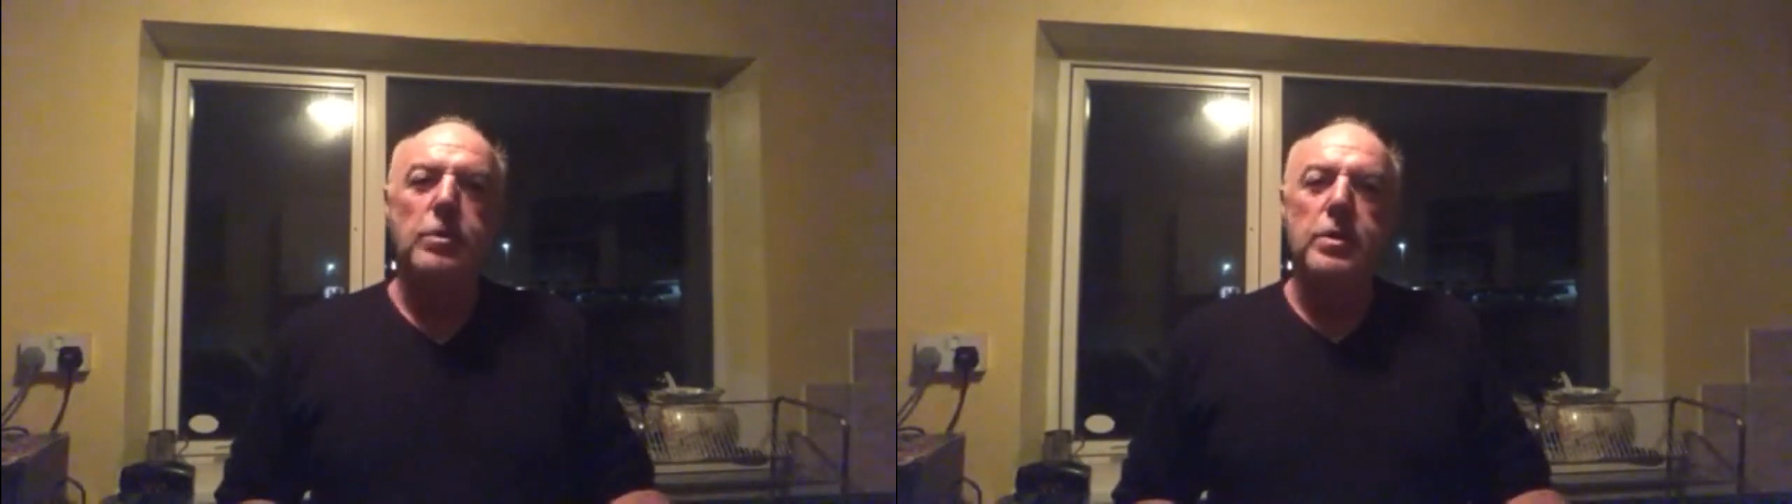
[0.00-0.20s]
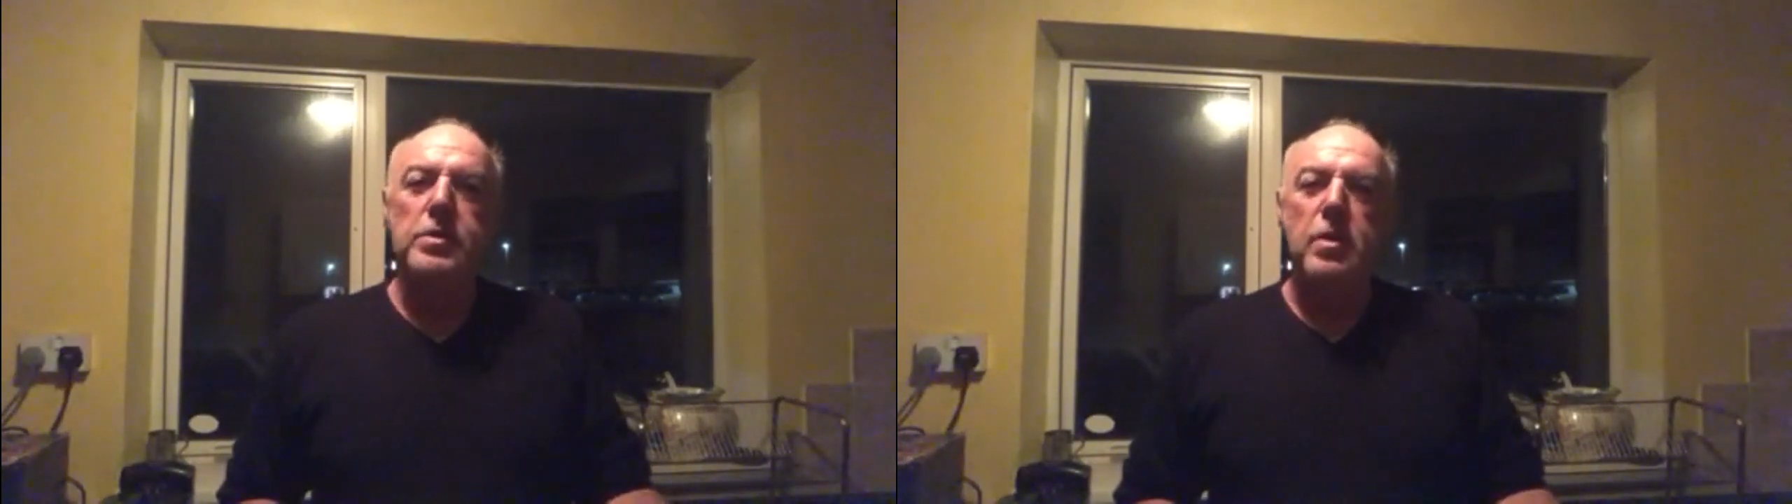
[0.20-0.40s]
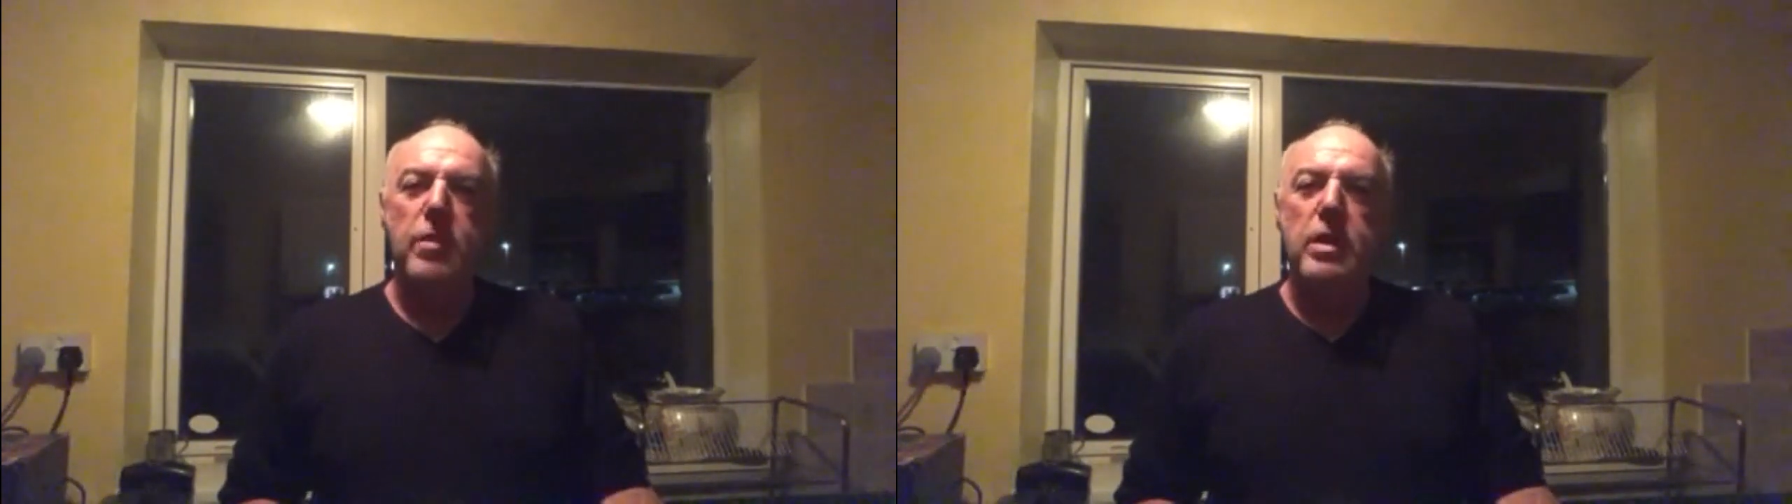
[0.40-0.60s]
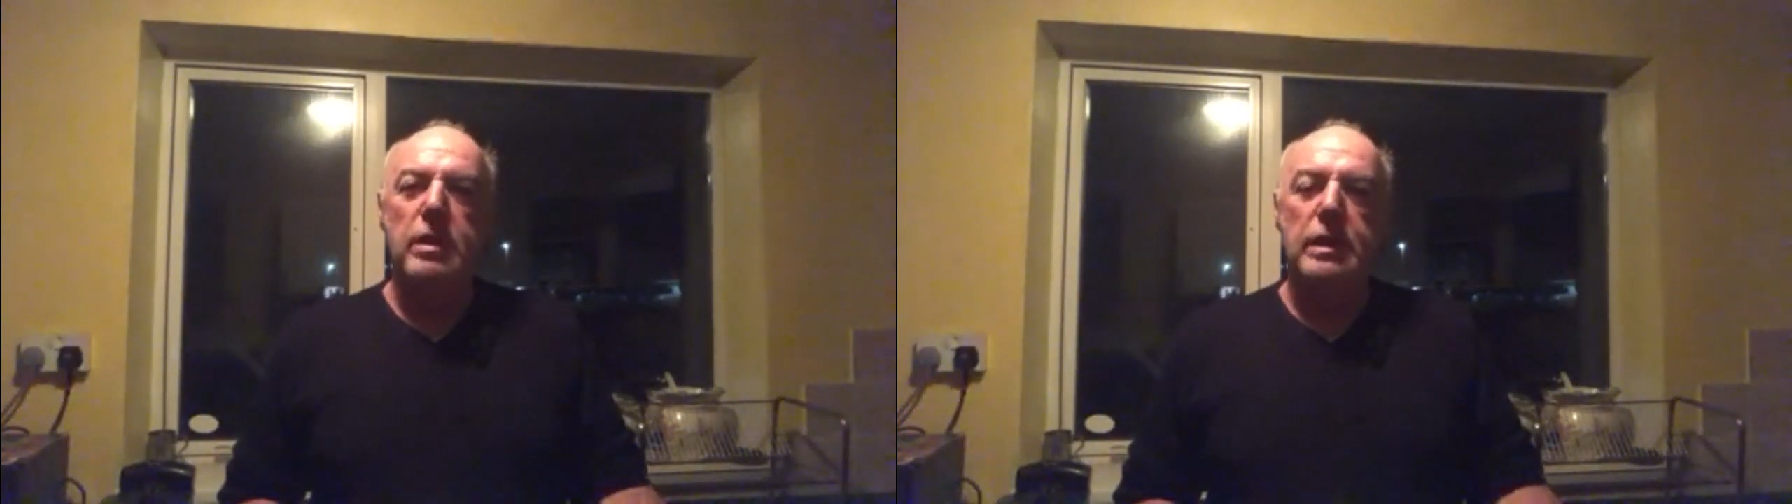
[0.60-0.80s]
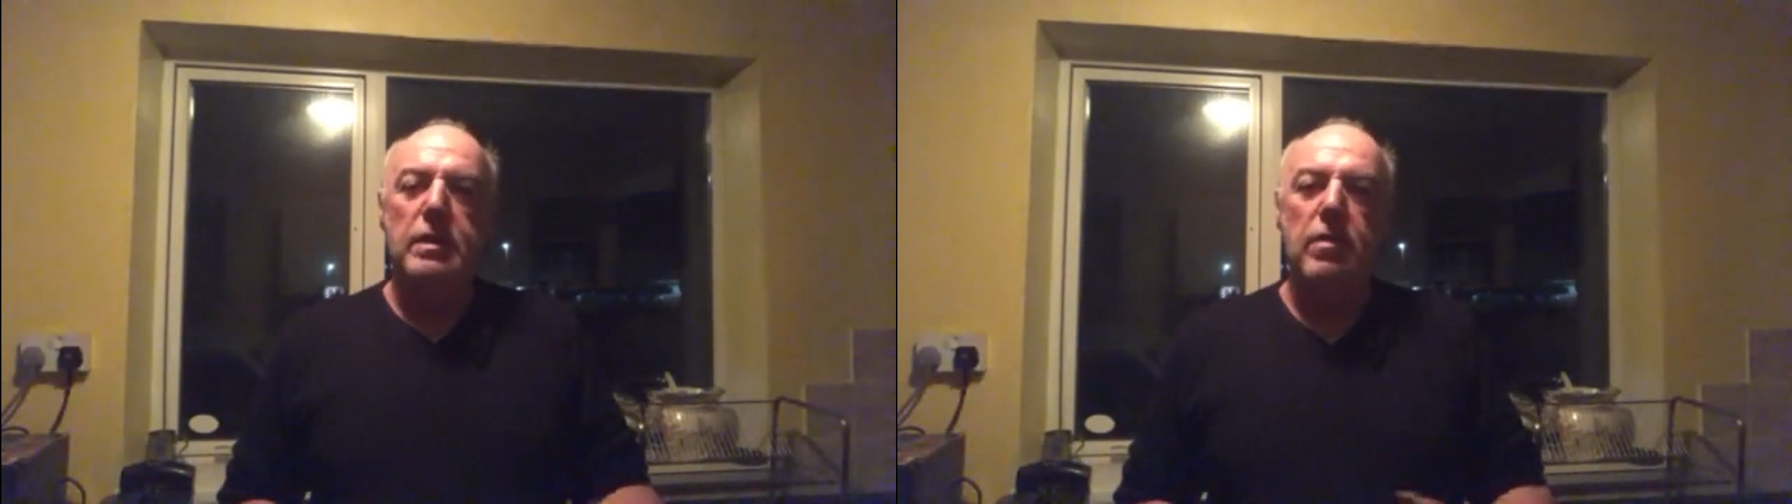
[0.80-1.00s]
no interior,
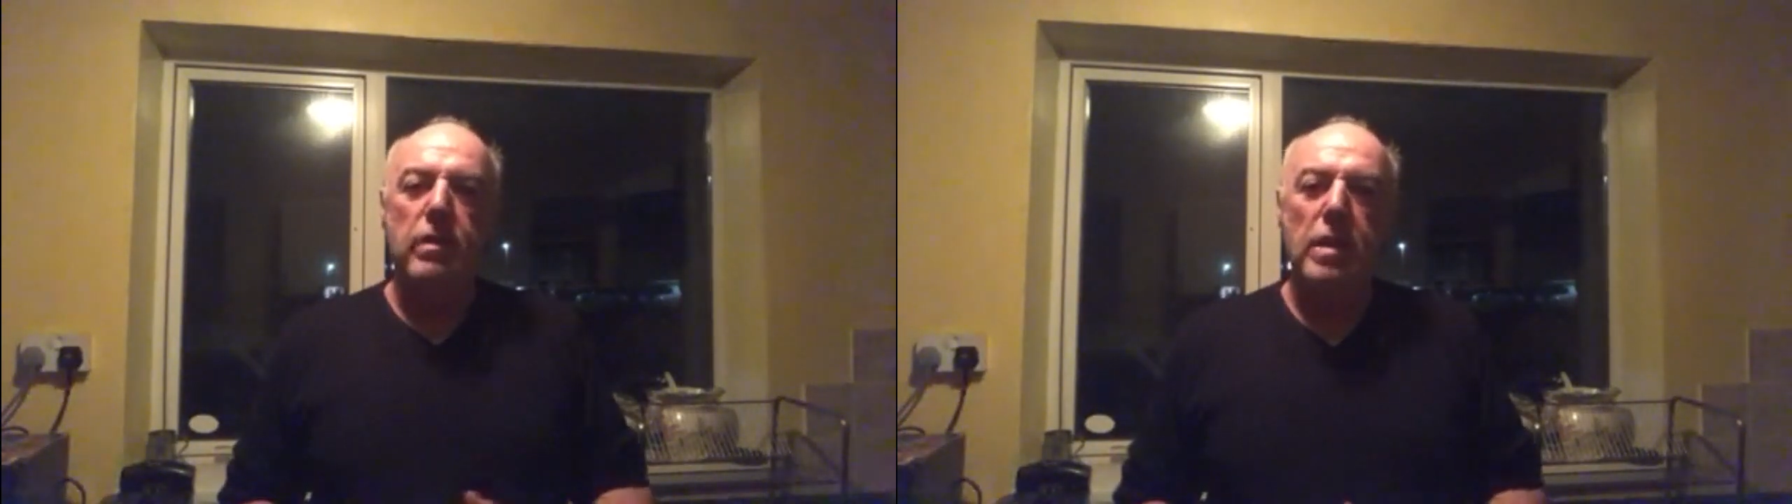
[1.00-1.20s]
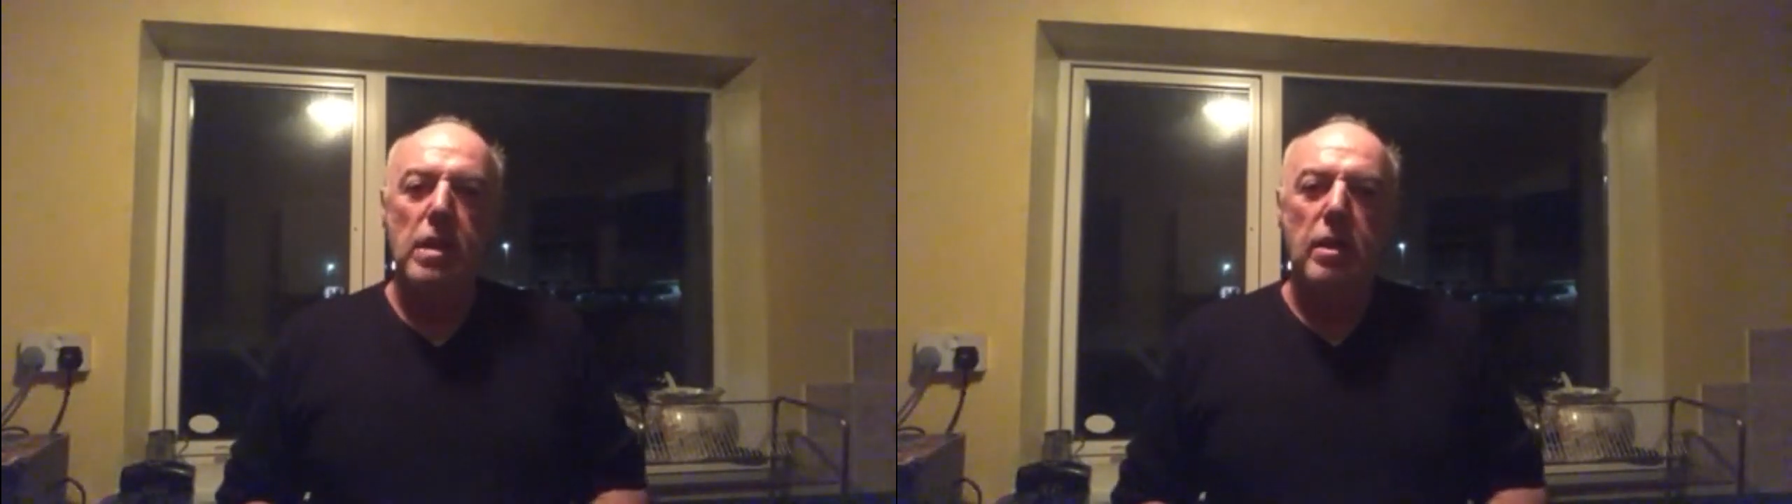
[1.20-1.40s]
etc.